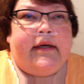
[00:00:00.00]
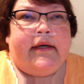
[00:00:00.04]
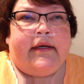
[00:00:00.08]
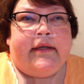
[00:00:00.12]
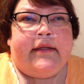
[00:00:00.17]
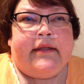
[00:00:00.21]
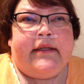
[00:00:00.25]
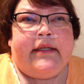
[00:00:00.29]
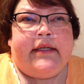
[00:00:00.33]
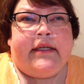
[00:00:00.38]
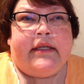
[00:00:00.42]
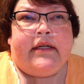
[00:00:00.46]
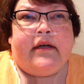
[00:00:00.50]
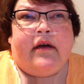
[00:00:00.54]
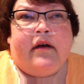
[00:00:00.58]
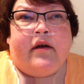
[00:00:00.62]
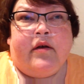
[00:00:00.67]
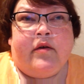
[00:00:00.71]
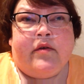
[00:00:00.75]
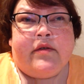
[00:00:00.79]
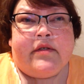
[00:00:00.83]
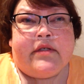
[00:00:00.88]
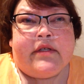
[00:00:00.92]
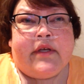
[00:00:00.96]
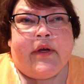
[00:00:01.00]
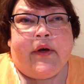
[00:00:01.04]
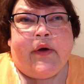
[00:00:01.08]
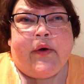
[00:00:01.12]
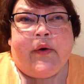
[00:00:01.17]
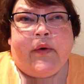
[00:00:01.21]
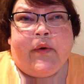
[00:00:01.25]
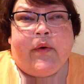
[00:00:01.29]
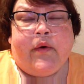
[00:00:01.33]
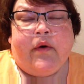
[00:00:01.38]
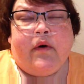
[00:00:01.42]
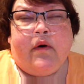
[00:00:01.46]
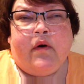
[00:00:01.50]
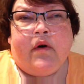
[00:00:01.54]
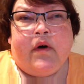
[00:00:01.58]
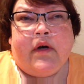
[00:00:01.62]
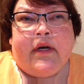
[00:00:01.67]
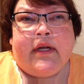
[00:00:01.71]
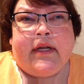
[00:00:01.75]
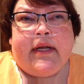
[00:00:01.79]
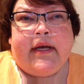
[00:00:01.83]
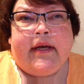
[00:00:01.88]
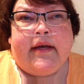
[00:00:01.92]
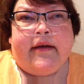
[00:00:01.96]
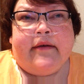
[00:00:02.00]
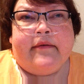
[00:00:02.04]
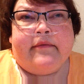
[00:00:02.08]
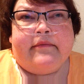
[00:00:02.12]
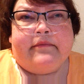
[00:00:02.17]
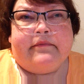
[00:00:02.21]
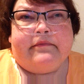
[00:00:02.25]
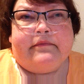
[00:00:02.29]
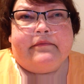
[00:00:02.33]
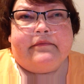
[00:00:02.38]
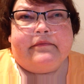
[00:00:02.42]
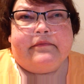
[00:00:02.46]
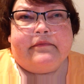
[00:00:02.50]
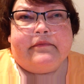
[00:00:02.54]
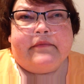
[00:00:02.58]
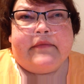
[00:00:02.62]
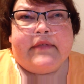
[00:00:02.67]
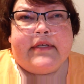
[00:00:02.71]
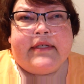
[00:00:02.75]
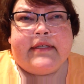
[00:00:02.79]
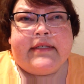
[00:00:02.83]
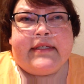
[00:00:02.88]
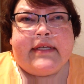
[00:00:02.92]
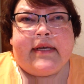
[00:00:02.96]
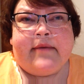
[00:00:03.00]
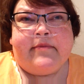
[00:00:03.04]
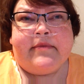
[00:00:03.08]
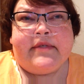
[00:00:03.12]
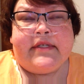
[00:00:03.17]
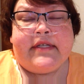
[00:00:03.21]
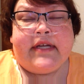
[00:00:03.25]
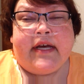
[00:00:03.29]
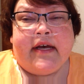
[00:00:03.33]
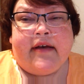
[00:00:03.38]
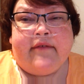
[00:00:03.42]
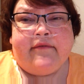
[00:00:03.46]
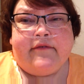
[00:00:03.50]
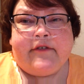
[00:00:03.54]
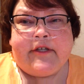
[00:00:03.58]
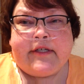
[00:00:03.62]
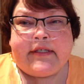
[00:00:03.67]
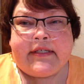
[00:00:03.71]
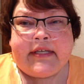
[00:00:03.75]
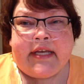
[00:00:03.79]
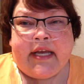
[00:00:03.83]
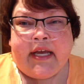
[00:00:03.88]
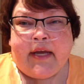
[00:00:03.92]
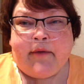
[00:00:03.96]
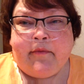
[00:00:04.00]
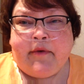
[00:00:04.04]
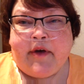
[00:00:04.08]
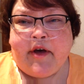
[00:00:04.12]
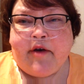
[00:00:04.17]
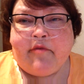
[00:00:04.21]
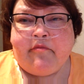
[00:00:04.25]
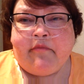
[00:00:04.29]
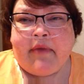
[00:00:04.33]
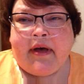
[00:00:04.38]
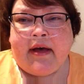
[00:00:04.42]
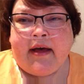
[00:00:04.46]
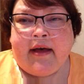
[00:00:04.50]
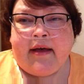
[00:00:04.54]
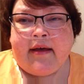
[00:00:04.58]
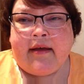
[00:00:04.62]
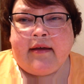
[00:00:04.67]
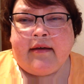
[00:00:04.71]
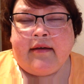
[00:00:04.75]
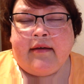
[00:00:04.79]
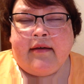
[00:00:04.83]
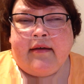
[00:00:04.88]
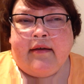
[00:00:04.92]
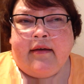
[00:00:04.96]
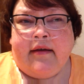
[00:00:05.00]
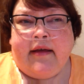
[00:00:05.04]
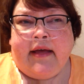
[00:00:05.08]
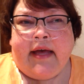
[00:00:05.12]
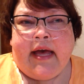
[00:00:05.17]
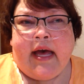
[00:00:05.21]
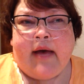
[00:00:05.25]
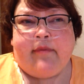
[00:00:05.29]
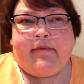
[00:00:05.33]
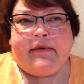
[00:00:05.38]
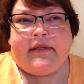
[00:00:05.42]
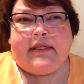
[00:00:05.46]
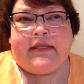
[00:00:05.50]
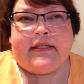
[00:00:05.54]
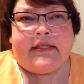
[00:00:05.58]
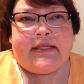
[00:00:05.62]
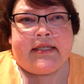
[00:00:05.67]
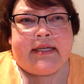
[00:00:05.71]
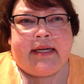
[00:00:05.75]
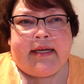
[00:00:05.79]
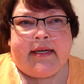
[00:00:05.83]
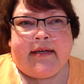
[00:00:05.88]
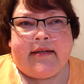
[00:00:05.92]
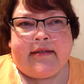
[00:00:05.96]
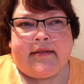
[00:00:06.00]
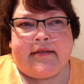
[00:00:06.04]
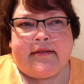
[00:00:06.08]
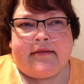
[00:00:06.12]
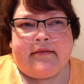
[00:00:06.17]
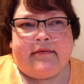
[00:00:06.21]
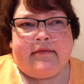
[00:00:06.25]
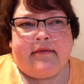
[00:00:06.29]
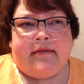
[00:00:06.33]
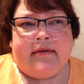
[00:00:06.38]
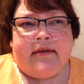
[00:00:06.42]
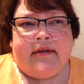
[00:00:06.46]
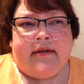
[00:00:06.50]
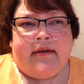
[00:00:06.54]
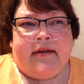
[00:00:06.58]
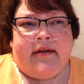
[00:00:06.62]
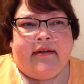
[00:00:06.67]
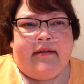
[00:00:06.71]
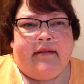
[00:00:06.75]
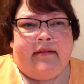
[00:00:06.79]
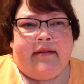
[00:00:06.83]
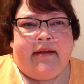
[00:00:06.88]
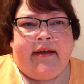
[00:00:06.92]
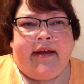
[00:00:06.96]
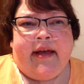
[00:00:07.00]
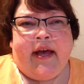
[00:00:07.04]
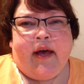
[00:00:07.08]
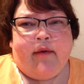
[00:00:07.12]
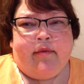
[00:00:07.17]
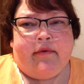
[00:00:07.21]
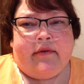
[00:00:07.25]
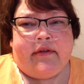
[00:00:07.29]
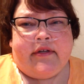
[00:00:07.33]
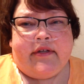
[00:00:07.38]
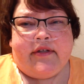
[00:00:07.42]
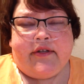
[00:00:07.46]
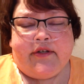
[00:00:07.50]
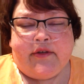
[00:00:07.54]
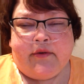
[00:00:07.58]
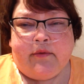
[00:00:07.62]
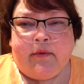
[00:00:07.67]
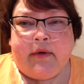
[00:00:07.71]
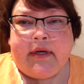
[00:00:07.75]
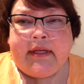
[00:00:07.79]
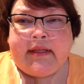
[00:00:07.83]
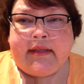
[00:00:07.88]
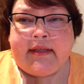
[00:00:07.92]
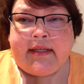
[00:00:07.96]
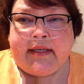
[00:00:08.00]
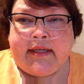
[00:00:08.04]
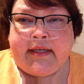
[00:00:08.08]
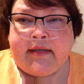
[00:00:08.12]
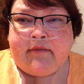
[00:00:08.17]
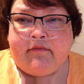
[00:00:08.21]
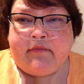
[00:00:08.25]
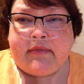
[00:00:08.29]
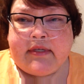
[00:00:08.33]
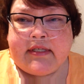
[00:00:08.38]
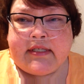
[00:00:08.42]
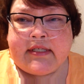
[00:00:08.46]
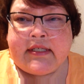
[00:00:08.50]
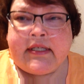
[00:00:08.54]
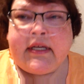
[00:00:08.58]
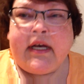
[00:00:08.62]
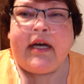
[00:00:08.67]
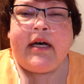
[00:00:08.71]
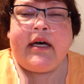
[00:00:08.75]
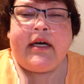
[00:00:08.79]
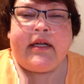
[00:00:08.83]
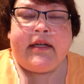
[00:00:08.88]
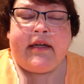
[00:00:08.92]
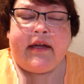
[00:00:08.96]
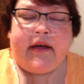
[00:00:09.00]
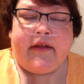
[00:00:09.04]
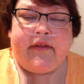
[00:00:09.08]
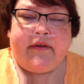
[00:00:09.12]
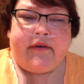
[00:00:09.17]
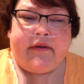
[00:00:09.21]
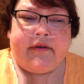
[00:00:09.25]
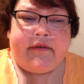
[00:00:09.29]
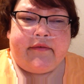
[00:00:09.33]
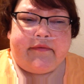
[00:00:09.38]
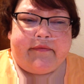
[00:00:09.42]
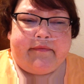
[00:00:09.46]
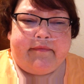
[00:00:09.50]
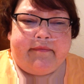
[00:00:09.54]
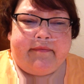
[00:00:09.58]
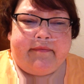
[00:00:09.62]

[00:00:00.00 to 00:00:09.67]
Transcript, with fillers: and then also on a, uh, some stuff just came up by happenstance. They happened to do one thing but saw another.